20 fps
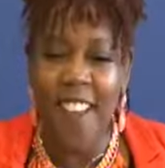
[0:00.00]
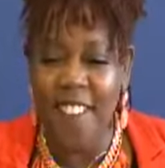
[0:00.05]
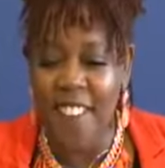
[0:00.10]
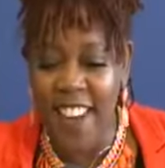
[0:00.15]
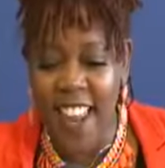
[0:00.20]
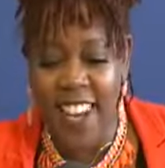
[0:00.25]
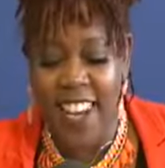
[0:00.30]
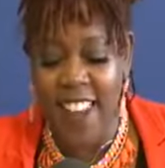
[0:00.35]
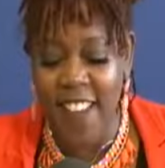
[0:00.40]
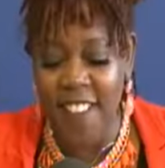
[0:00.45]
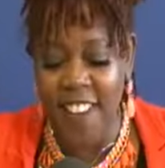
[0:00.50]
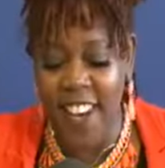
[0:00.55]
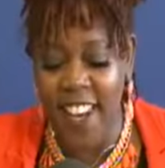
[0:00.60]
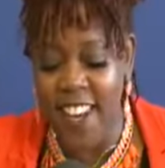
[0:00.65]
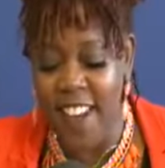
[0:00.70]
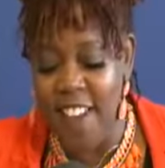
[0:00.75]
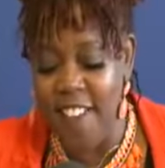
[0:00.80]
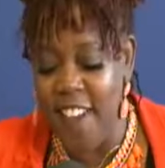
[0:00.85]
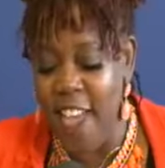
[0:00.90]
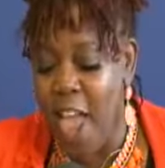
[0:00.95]
it. I love it. I
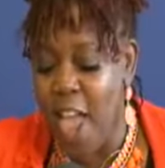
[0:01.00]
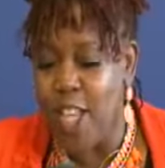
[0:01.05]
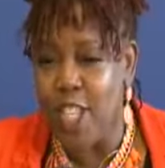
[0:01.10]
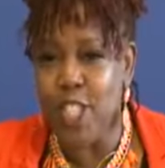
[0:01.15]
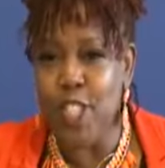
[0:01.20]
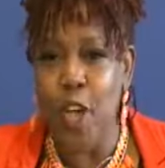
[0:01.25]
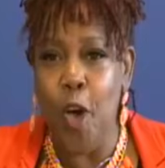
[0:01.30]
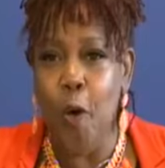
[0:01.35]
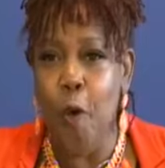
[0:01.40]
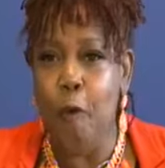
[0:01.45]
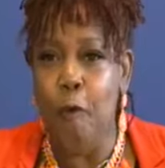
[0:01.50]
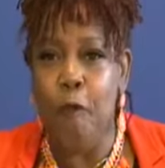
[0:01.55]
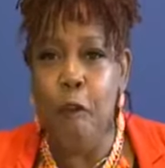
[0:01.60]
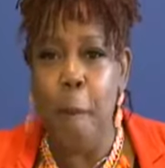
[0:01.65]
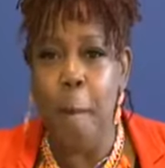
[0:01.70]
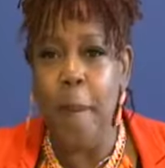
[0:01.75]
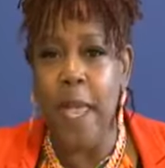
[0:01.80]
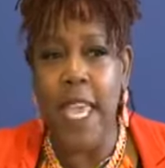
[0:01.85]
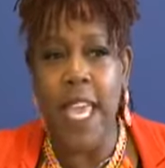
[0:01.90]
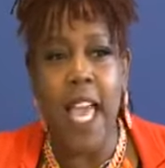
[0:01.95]
love it. So for
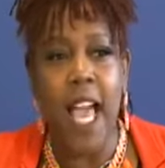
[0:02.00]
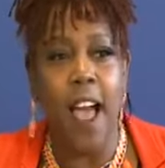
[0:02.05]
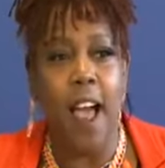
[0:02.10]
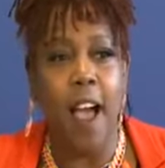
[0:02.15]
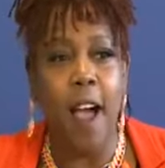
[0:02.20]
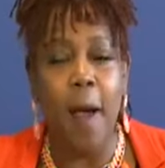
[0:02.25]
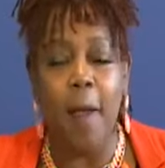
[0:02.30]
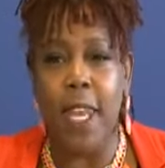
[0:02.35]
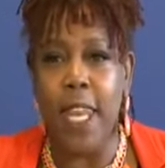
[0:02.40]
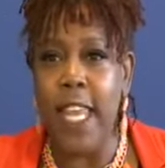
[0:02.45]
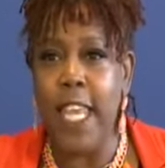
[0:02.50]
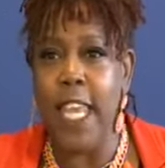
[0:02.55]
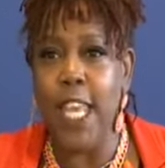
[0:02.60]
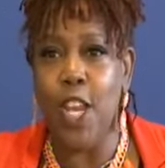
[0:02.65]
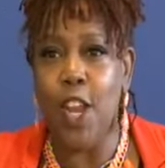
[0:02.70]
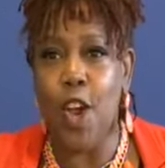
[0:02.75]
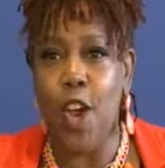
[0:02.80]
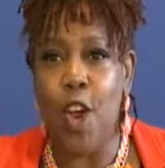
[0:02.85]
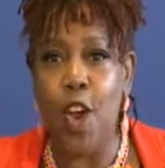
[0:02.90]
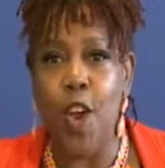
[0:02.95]
me, a, a
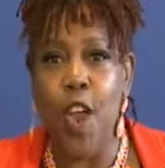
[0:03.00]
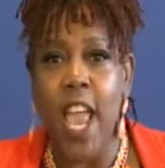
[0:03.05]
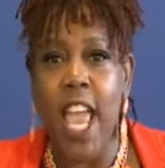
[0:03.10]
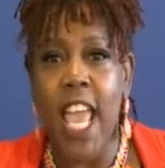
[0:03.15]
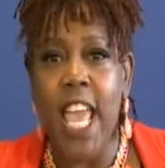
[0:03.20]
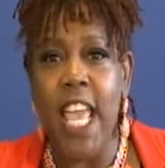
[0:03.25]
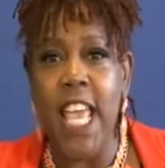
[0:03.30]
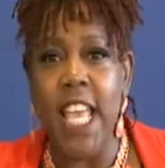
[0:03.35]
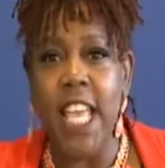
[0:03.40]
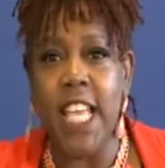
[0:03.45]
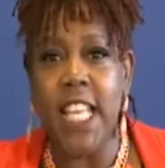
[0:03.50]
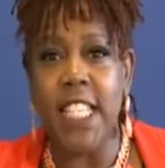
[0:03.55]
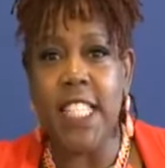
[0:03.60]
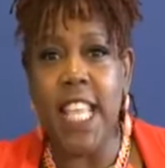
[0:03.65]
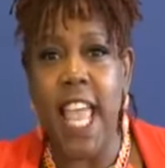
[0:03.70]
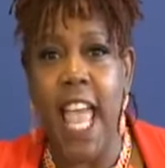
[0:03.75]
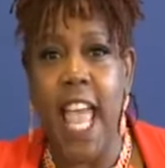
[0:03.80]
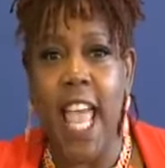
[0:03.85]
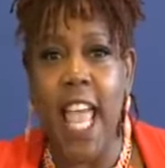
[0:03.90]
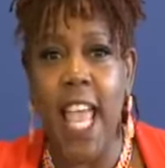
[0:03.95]
leader is
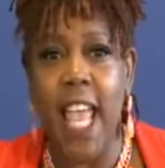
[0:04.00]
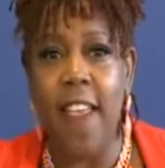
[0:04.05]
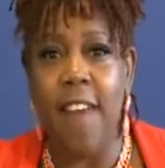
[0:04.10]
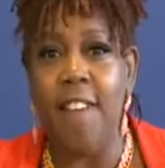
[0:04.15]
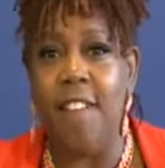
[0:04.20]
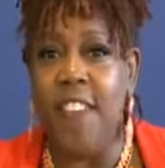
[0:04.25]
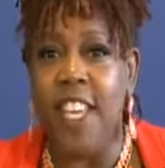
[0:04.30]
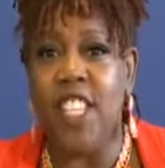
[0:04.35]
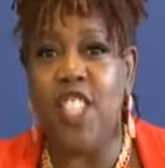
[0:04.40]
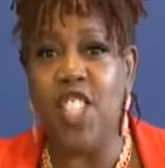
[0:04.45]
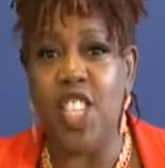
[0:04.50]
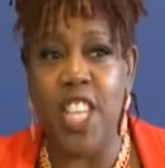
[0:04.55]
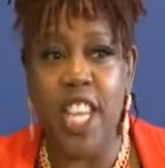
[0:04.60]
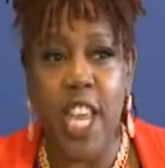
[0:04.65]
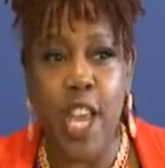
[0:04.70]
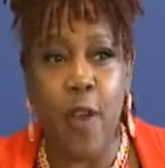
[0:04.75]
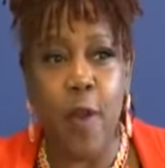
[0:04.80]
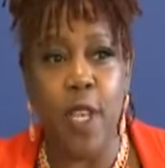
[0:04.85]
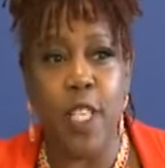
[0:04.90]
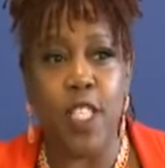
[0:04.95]
a
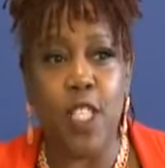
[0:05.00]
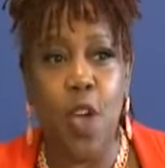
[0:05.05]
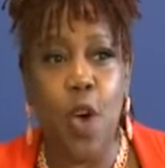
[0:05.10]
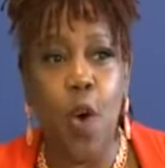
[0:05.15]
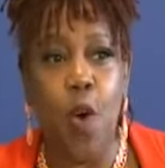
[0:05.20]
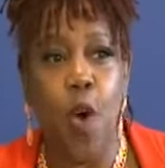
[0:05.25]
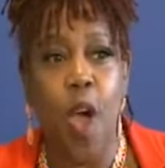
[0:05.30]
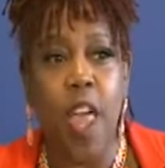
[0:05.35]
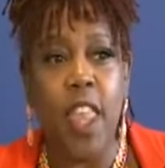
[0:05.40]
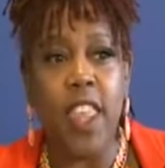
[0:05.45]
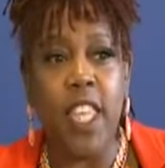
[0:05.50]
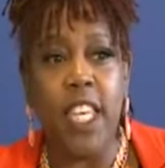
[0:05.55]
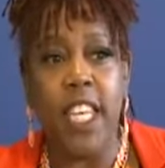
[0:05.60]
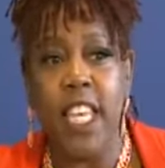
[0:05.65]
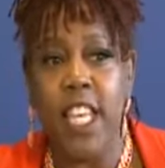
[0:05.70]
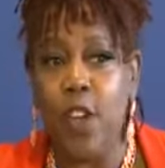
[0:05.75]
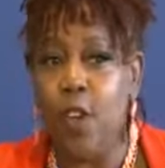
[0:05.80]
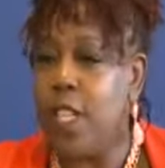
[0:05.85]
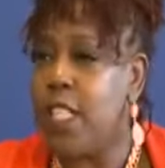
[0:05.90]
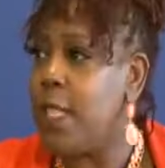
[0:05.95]
visionary. So the
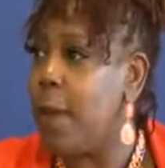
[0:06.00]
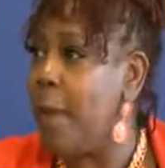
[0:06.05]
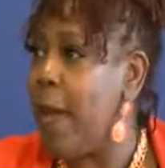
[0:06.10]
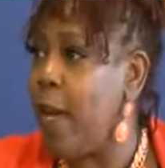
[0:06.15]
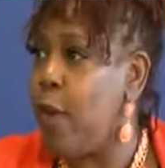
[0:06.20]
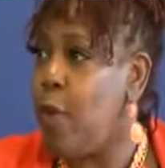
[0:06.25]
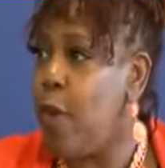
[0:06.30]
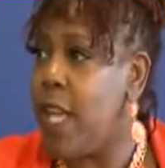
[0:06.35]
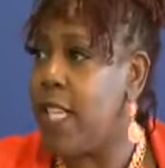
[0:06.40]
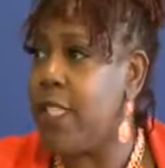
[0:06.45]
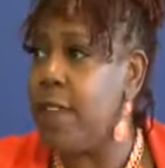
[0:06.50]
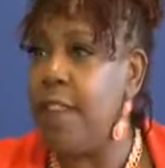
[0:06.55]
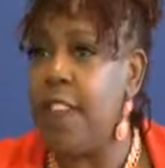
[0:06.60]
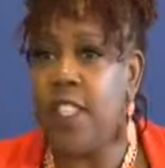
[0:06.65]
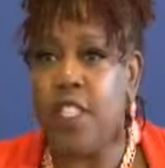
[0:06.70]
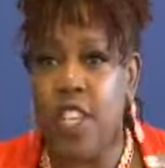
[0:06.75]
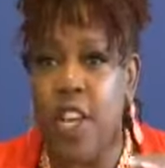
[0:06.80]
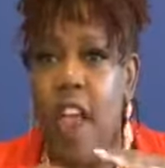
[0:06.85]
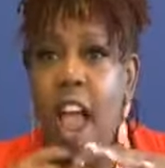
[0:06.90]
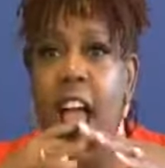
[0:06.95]
leader is somebody who has a
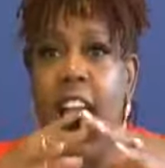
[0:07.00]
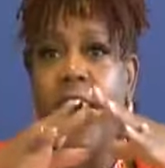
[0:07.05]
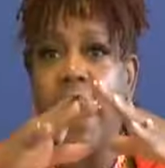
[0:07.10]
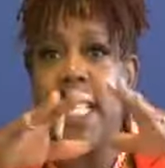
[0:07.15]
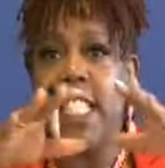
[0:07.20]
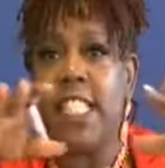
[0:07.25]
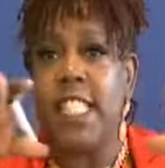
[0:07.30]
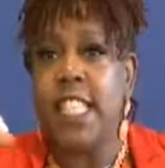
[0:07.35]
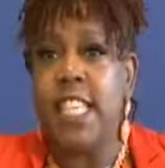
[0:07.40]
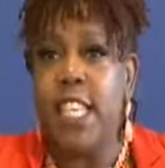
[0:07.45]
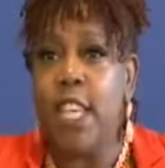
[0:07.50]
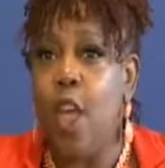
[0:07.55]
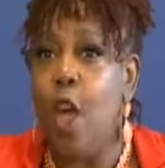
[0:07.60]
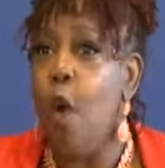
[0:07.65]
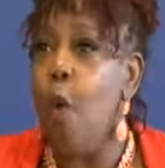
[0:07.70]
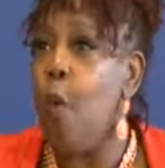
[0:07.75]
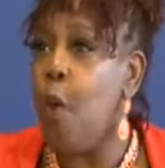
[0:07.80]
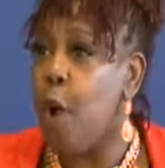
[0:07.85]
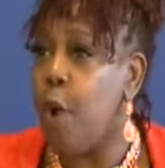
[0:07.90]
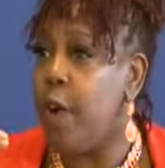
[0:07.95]
visionary. I can see
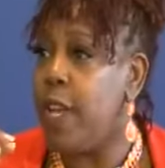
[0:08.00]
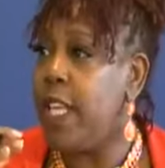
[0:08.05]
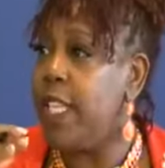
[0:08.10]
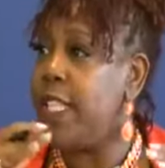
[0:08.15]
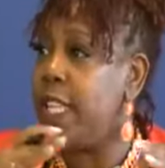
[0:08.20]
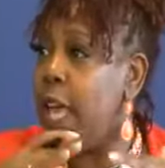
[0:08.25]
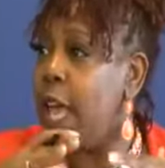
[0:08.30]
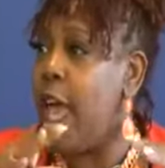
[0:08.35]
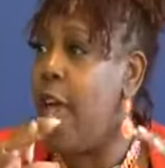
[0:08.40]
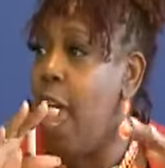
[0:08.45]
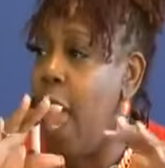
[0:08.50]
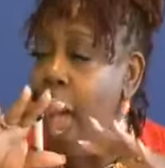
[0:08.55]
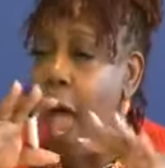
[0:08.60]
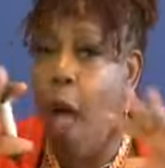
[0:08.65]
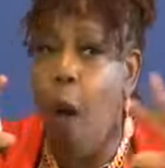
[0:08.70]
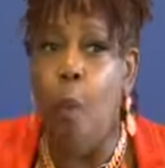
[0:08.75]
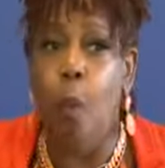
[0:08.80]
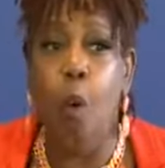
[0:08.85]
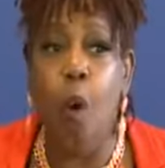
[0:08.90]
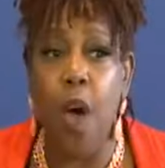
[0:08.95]
where it is that I
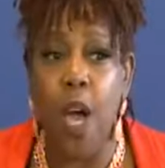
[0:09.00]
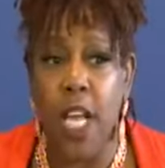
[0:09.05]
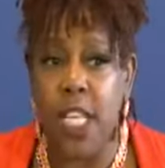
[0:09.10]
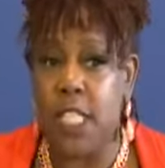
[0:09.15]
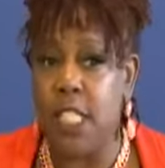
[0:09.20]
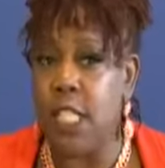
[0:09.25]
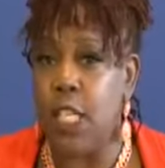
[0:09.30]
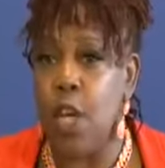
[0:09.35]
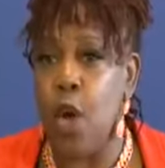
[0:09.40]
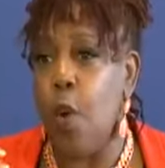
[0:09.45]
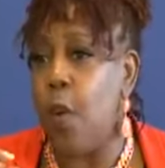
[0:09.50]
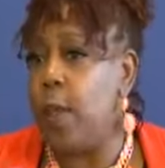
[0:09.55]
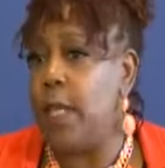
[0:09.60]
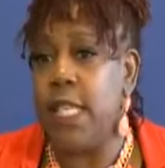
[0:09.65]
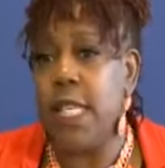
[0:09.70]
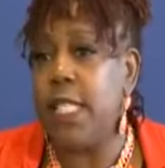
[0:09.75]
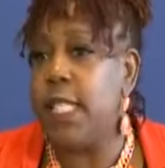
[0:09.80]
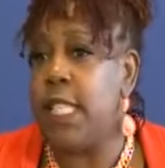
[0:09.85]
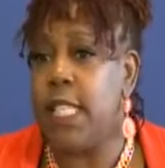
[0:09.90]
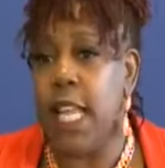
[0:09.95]
want us to go. It
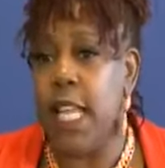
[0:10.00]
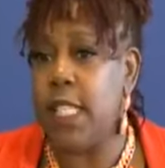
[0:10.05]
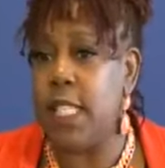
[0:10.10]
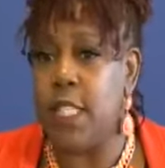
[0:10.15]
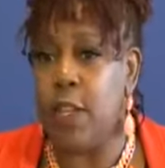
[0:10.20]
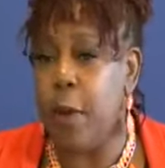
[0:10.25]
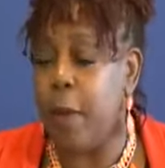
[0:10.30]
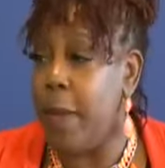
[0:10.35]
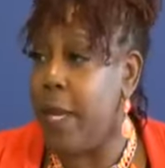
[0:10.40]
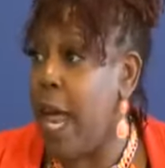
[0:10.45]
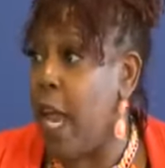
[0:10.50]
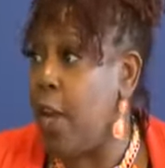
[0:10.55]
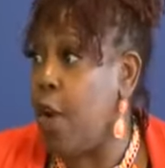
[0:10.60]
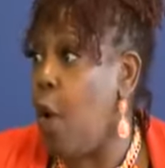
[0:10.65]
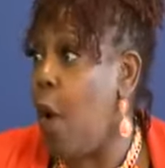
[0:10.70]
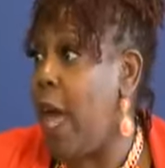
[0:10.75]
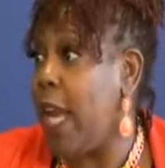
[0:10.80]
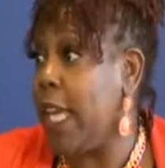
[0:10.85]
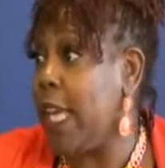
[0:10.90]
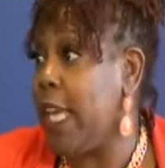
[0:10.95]
doesn't necessarily mean I know
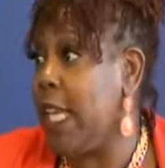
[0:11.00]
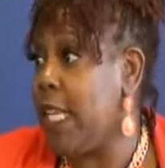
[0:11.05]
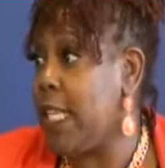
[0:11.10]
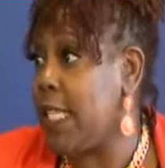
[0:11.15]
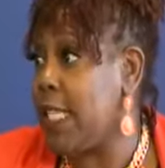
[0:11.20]
how to get us